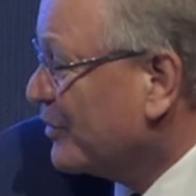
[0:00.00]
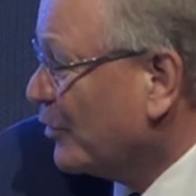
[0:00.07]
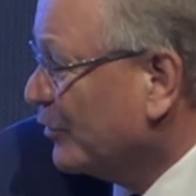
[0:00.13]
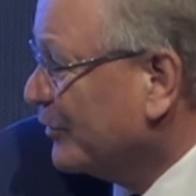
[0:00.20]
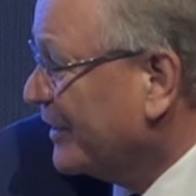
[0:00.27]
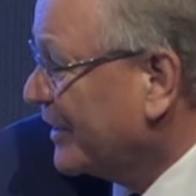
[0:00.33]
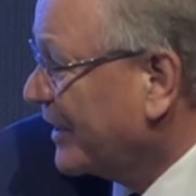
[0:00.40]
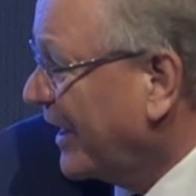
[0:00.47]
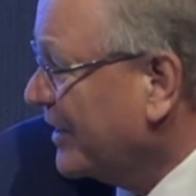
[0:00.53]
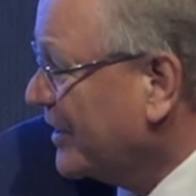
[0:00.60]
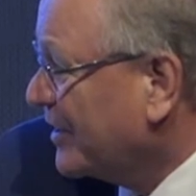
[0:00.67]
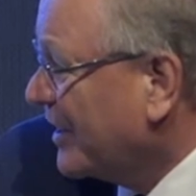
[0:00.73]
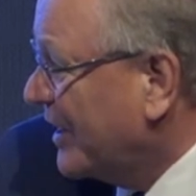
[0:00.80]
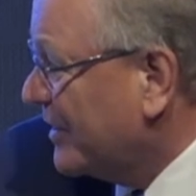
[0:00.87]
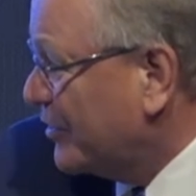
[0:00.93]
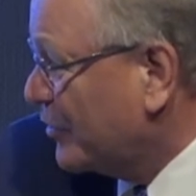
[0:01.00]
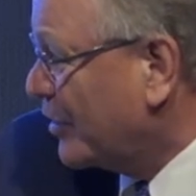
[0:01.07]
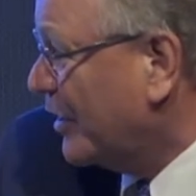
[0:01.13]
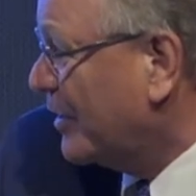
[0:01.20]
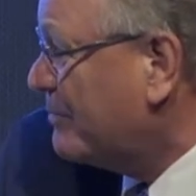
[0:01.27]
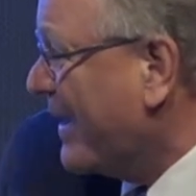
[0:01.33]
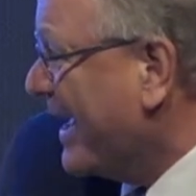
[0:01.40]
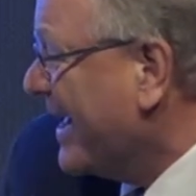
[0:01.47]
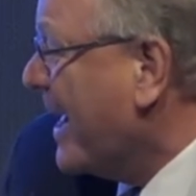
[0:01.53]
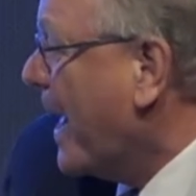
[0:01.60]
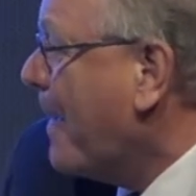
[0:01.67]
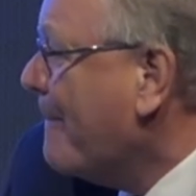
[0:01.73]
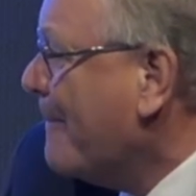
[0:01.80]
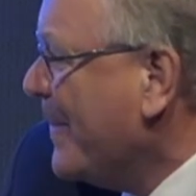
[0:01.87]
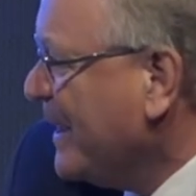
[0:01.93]
don't need a credit card, you can pay
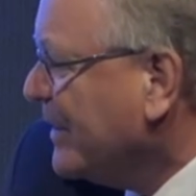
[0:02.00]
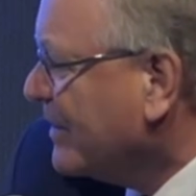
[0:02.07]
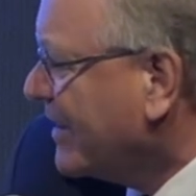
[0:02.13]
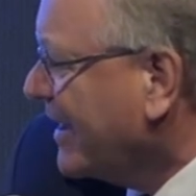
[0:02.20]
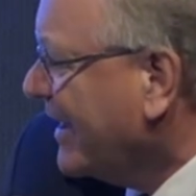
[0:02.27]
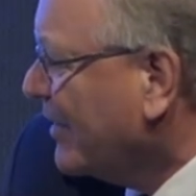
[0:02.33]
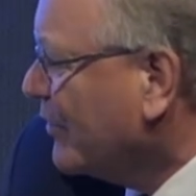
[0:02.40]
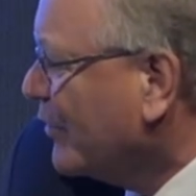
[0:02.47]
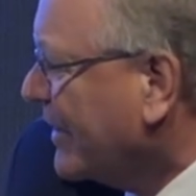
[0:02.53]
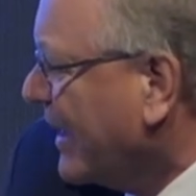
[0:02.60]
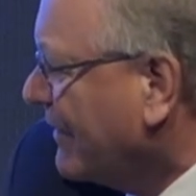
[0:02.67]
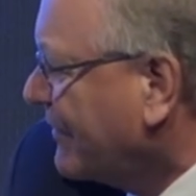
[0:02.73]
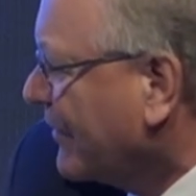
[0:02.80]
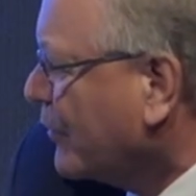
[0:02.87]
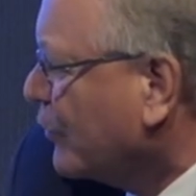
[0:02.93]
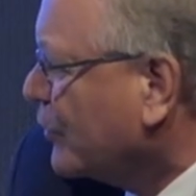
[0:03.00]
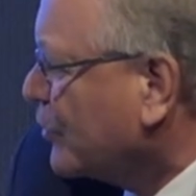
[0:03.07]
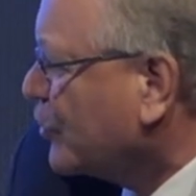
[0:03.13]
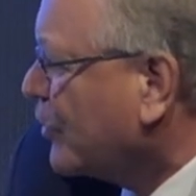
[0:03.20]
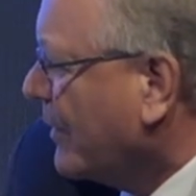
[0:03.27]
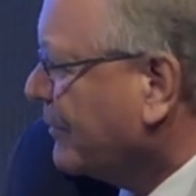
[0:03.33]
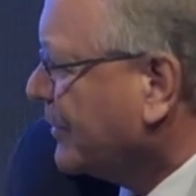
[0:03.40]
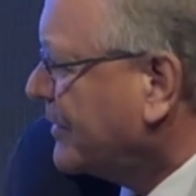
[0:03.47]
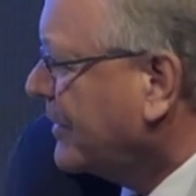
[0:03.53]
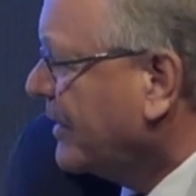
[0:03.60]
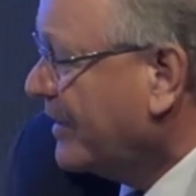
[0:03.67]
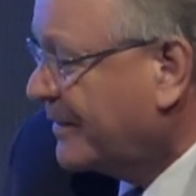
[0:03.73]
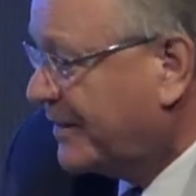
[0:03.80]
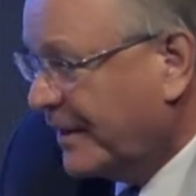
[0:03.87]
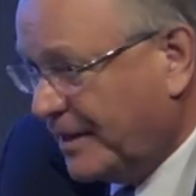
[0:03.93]
immediately and you get the goods shipped.
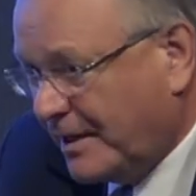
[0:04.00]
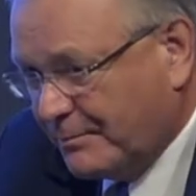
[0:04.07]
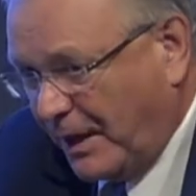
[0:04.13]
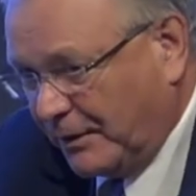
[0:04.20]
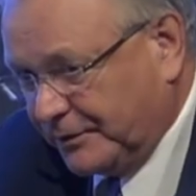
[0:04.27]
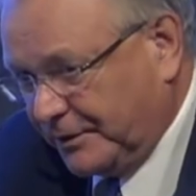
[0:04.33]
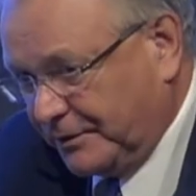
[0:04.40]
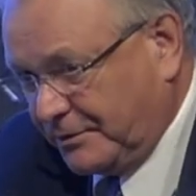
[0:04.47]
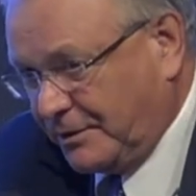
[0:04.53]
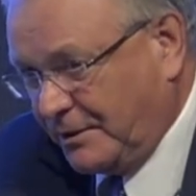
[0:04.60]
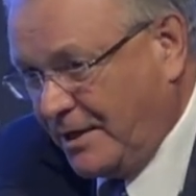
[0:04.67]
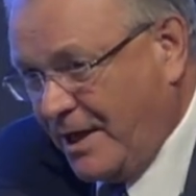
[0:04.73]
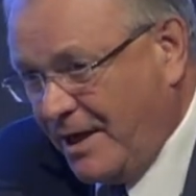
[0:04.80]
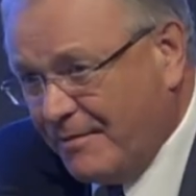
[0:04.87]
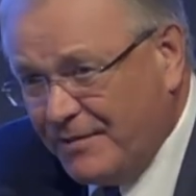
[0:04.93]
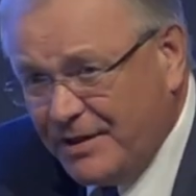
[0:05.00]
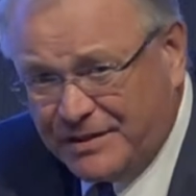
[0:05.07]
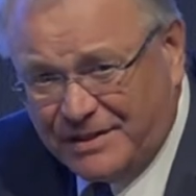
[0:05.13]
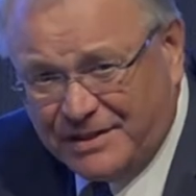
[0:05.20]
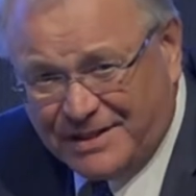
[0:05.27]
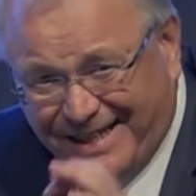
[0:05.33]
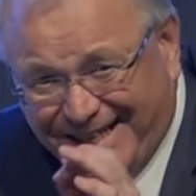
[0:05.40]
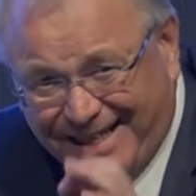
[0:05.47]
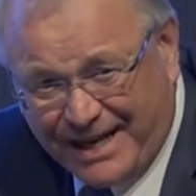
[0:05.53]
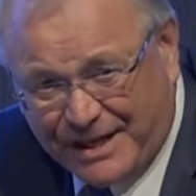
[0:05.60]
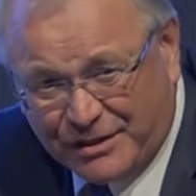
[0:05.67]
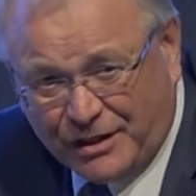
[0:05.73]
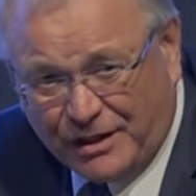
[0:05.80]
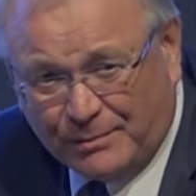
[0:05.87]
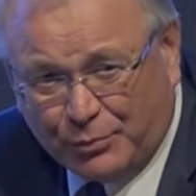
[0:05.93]
Think about it. This is a
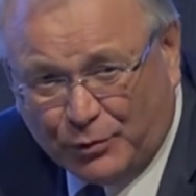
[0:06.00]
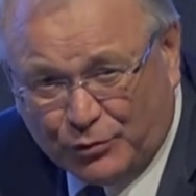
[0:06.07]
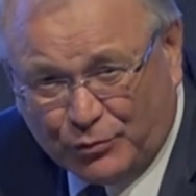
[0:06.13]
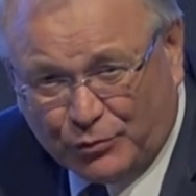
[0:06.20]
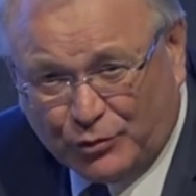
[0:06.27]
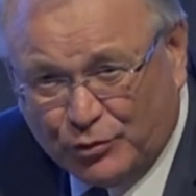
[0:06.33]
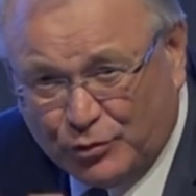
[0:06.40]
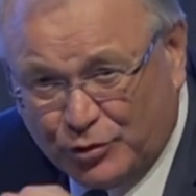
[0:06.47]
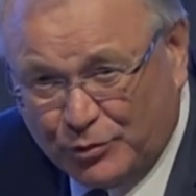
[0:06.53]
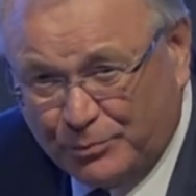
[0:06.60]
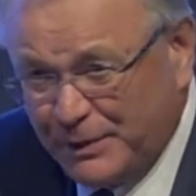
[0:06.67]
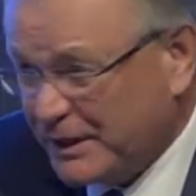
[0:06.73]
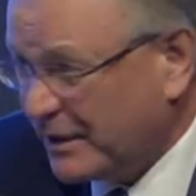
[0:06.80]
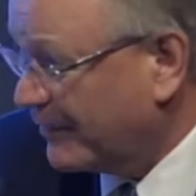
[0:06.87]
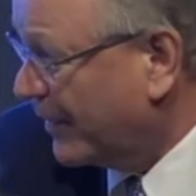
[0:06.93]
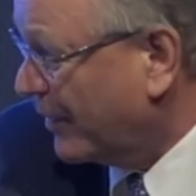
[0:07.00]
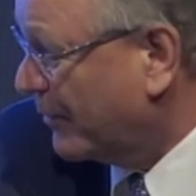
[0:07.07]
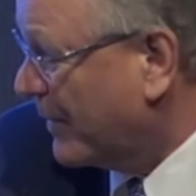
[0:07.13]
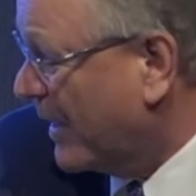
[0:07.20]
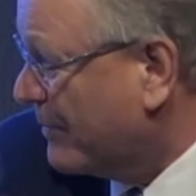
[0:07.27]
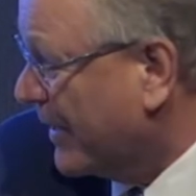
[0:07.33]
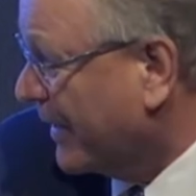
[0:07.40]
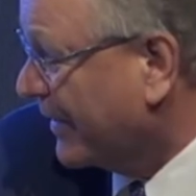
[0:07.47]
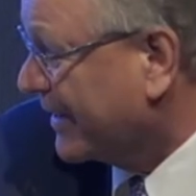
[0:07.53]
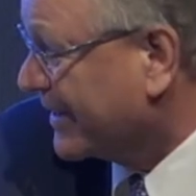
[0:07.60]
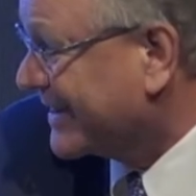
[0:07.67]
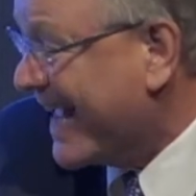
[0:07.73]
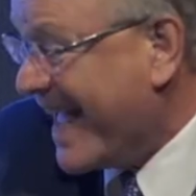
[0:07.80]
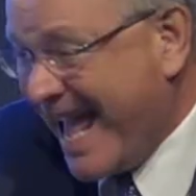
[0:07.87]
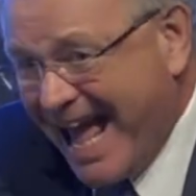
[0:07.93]
classical product who should be developed by
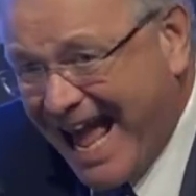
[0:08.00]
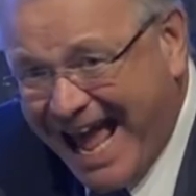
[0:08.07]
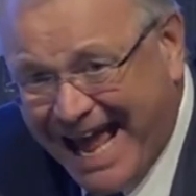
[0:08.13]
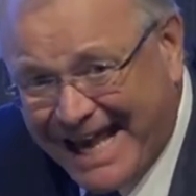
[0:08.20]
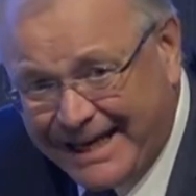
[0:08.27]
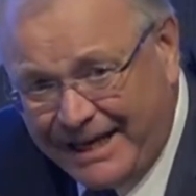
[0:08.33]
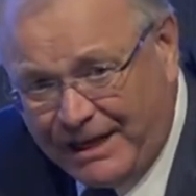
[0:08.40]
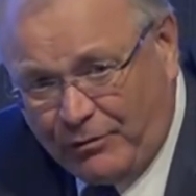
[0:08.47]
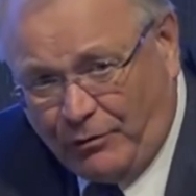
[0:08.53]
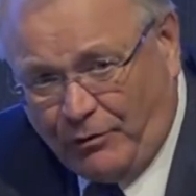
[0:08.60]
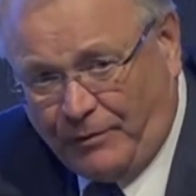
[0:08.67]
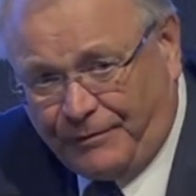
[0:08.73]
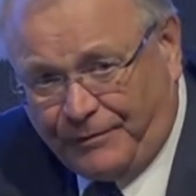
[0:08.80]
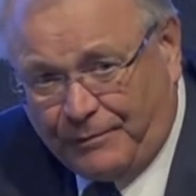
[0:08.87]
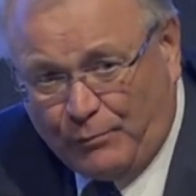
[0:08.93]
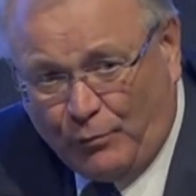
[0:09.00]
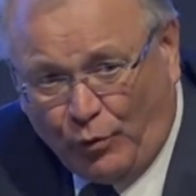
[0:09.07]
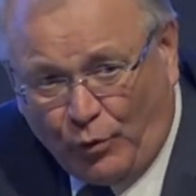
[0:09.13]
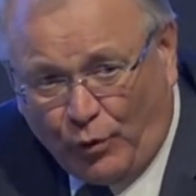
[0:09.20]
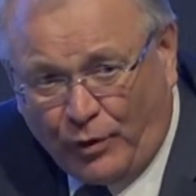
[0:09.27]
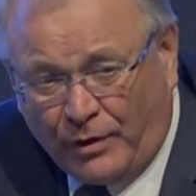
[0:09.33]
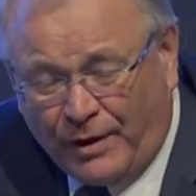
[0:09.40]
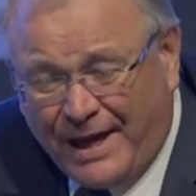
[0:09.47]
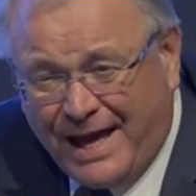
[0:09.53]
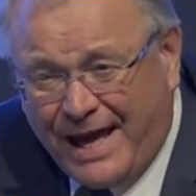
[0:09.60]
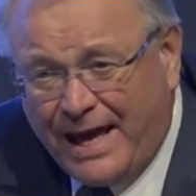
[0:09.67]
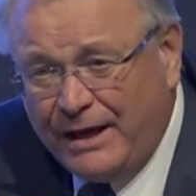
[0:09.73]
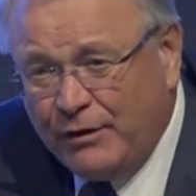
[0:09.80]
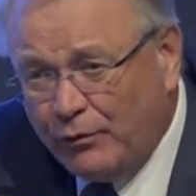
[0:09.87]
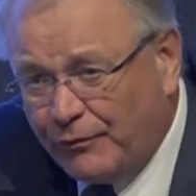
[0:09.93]
bankers. Any of a more
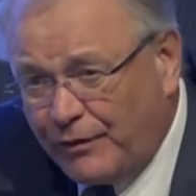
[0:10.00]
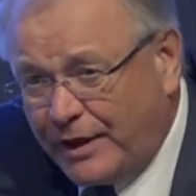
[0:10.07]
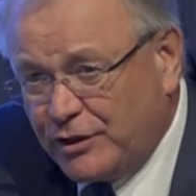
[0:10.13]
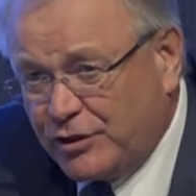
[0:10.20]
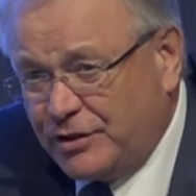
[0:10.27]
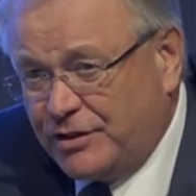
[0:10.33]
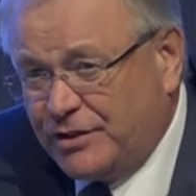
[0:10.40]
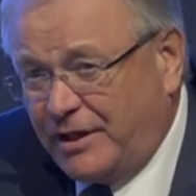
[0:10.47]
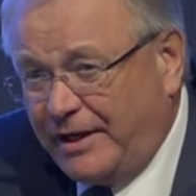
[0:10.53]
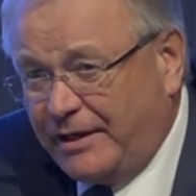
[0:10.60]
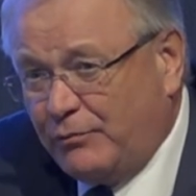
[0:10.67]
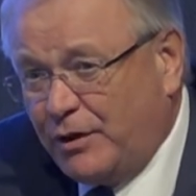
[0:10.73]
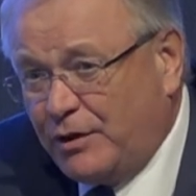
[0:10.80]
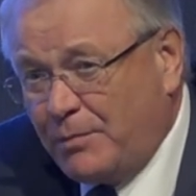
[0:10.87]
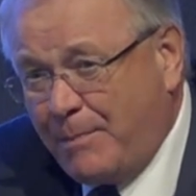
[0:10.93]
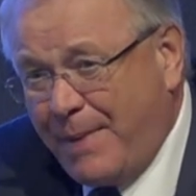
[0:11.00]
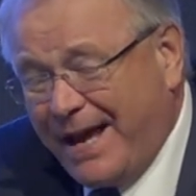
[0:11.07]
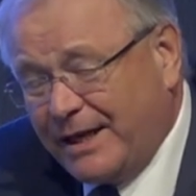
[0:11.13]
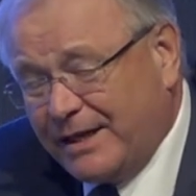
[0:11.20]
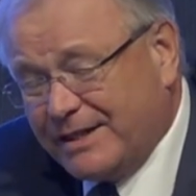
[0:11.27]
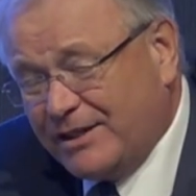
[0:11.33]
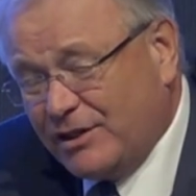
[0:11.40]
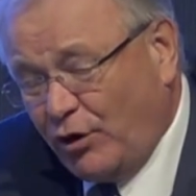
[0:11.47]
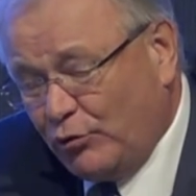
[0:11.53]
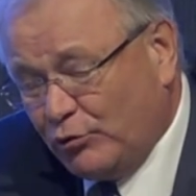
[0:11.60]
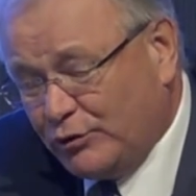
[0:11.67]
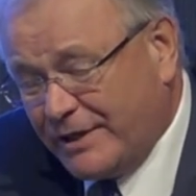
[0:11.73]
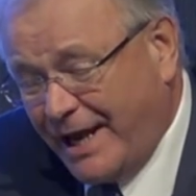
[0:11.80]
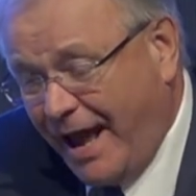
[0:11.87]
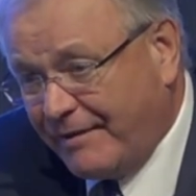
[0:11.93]
innovation side where the bank
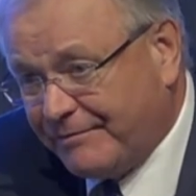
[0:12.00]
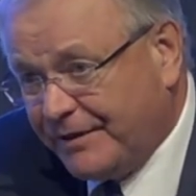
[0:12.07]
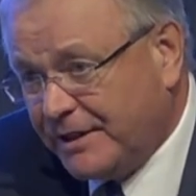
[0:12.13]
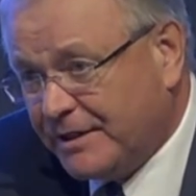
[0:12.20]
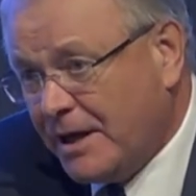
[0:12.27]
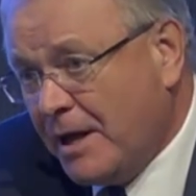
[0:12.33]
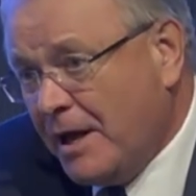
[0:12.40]
don't have it,